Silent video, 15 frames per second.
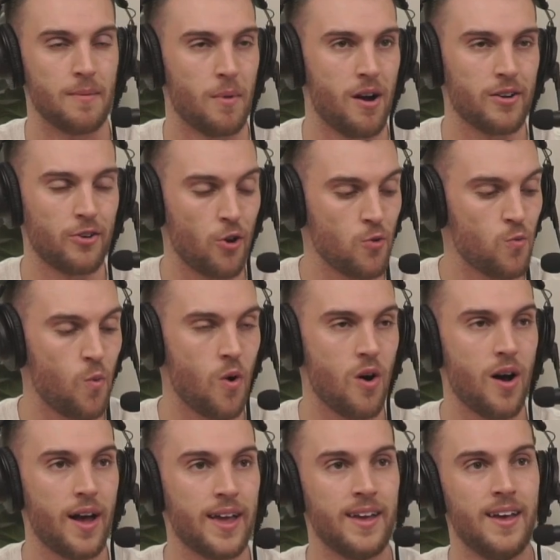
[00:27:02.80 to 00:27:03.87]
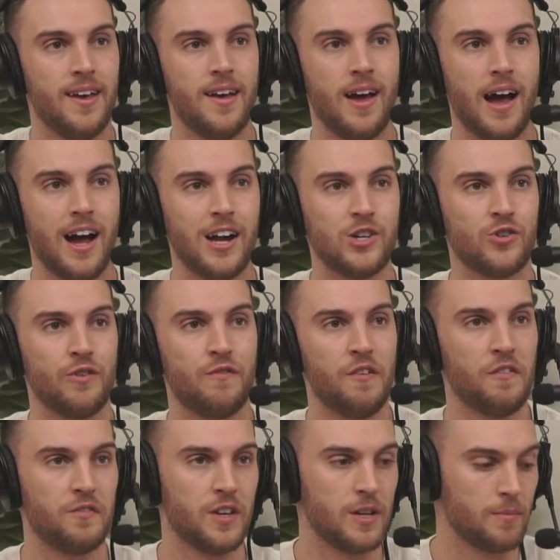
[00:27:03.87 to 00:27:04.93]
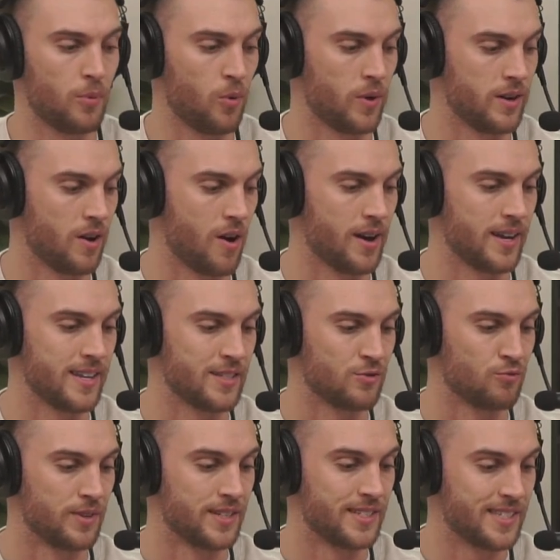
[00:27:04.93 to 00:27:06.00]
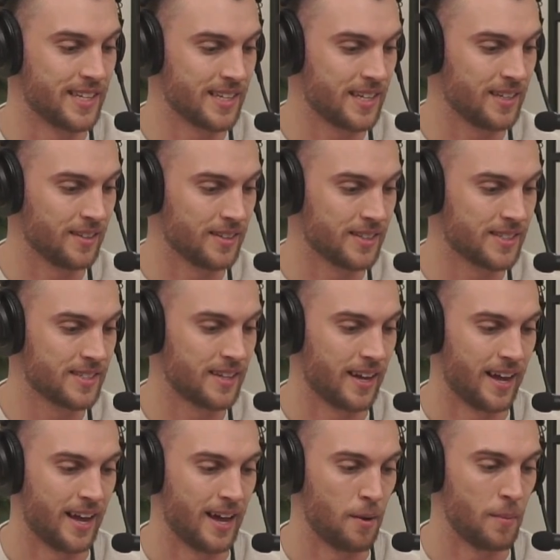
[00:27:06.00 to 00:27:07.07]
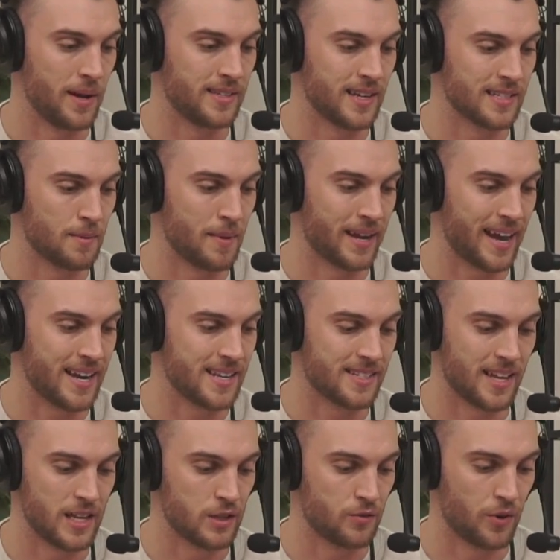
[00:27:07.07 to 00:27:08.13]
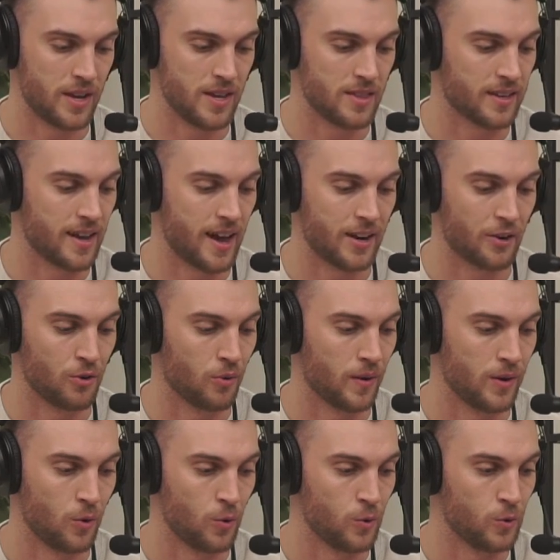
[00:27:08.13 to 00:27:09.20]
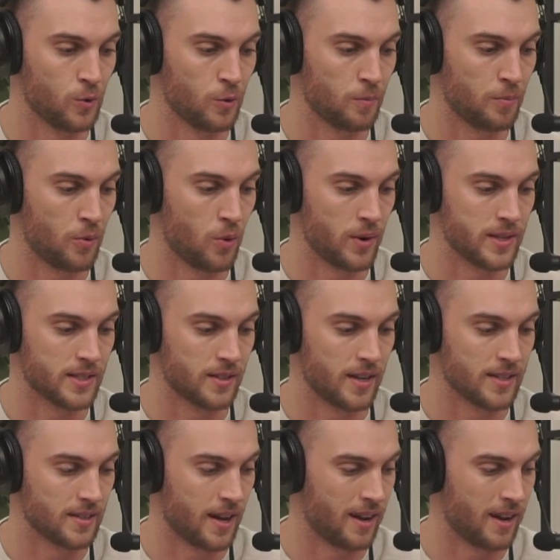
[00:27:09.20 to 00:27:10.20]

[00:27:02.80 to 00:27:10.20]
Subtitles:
I don't know why. 115.9 is ridiculous. It doesn't make any sense for either category or points leagues.